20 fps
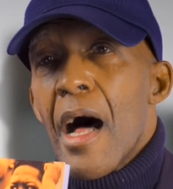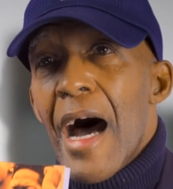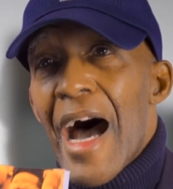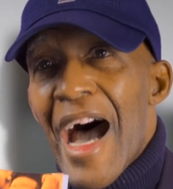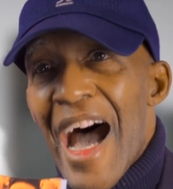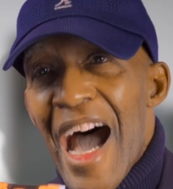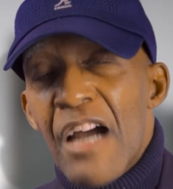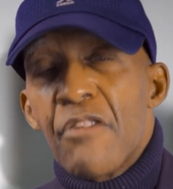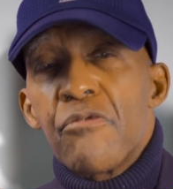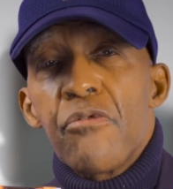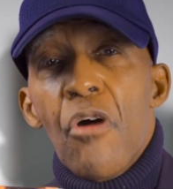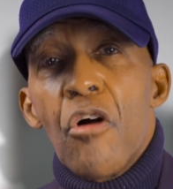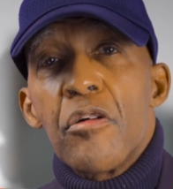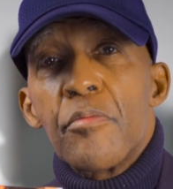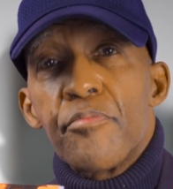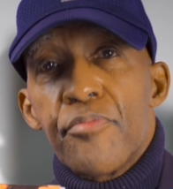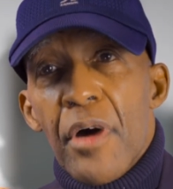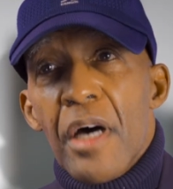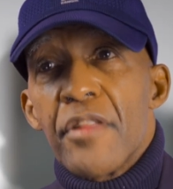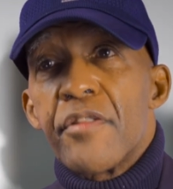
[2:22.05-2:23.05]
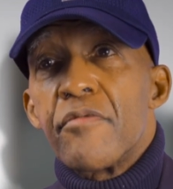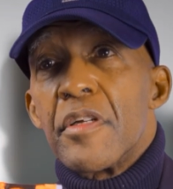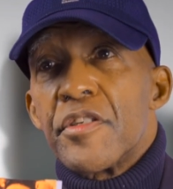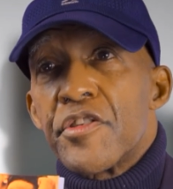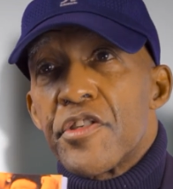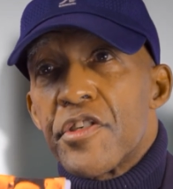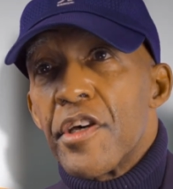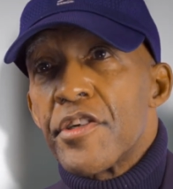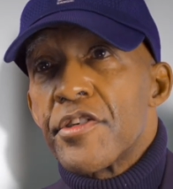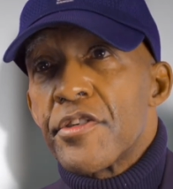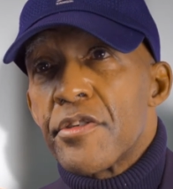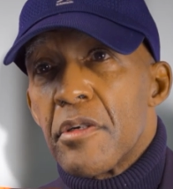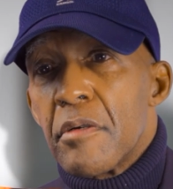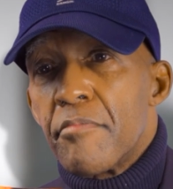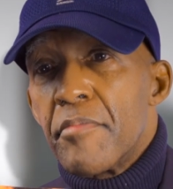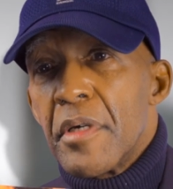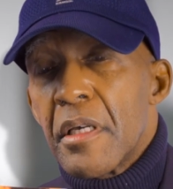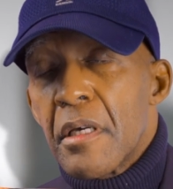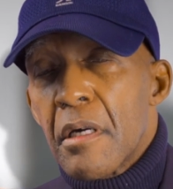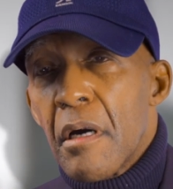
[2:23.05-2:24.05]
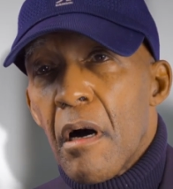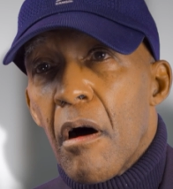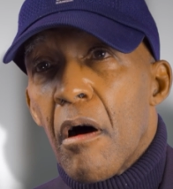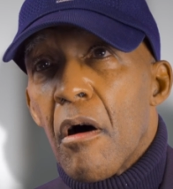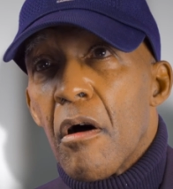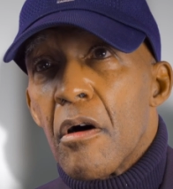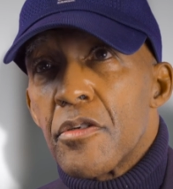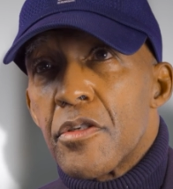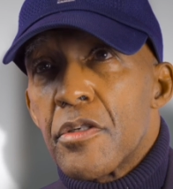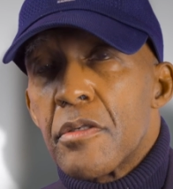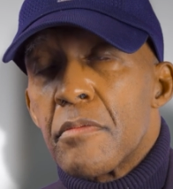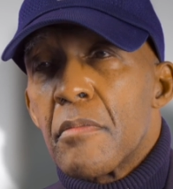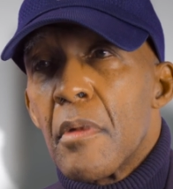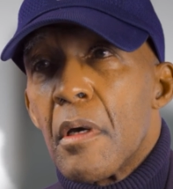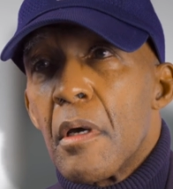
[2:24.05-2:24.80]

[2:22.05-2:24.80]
I wrote Brother and Sister because